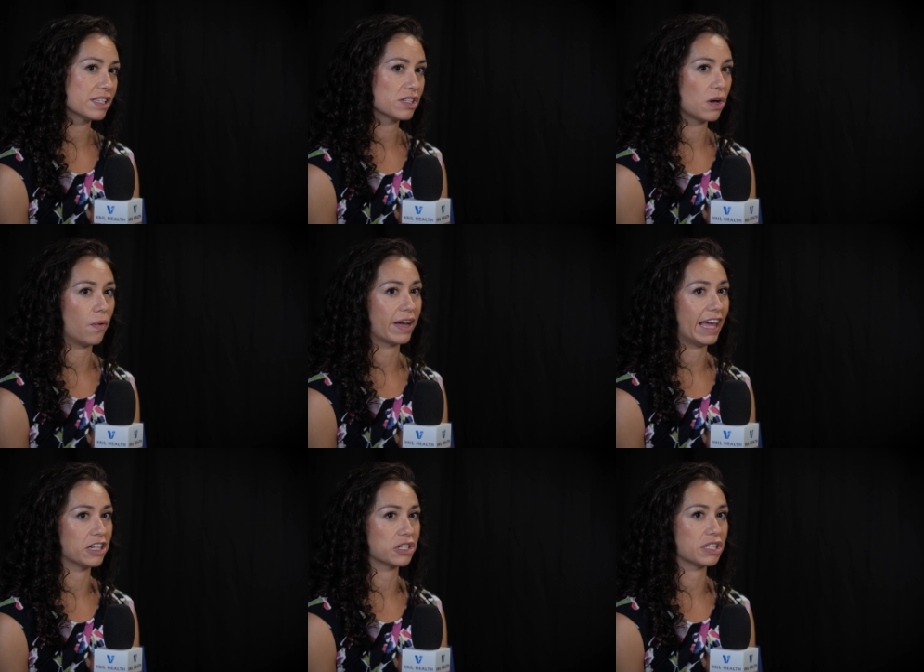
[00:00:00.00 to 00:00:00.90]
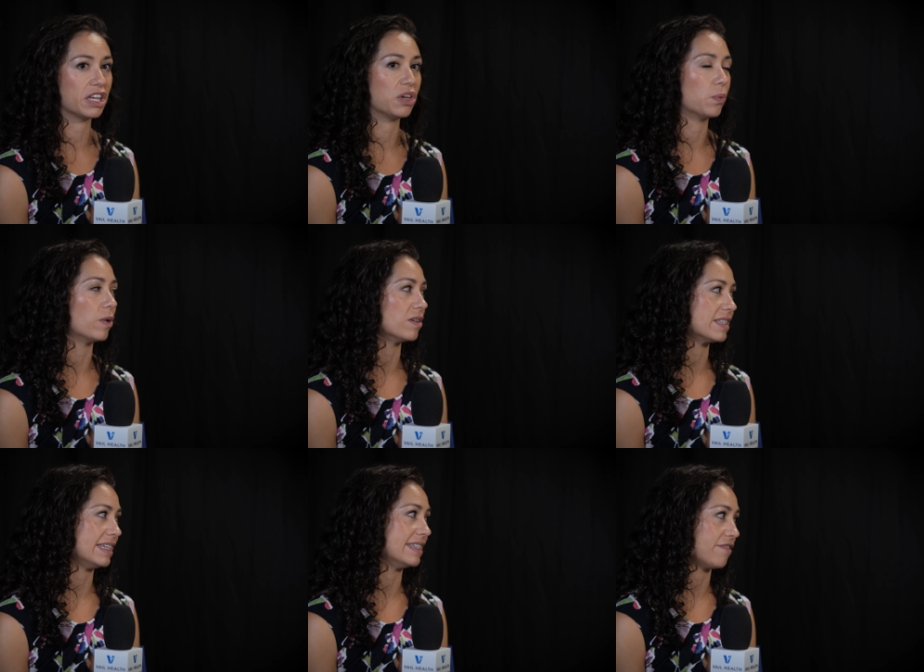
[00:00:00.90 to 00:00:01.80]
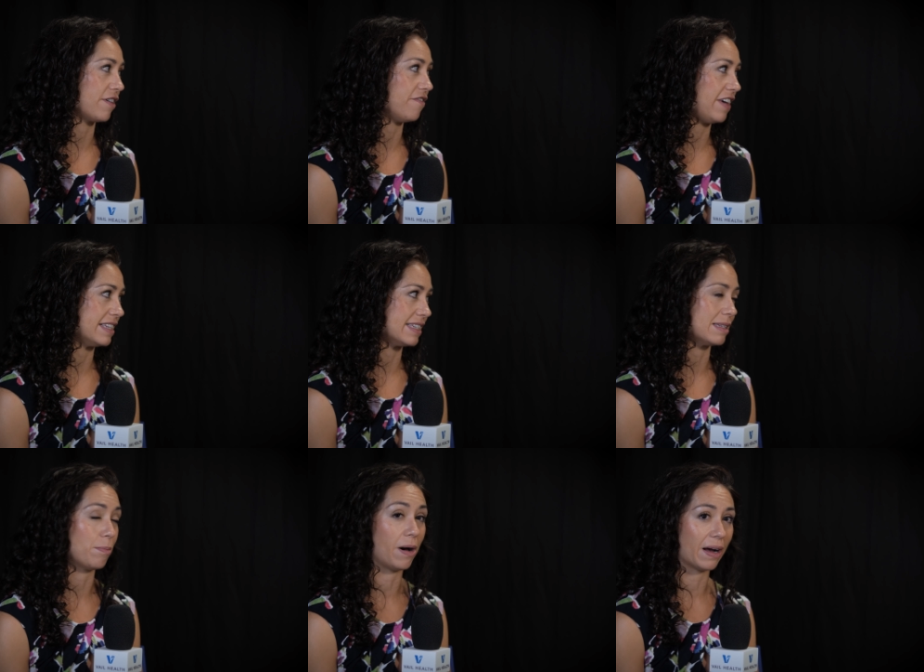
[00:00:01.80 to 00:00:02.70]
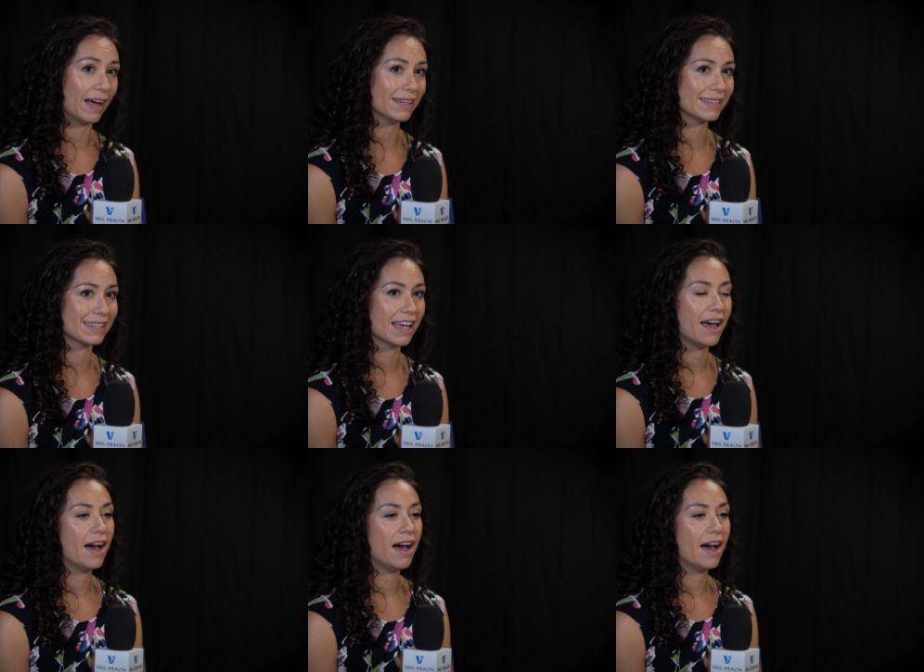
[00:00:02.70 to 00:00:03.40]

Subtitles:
and so occasionally you will see different faces among us,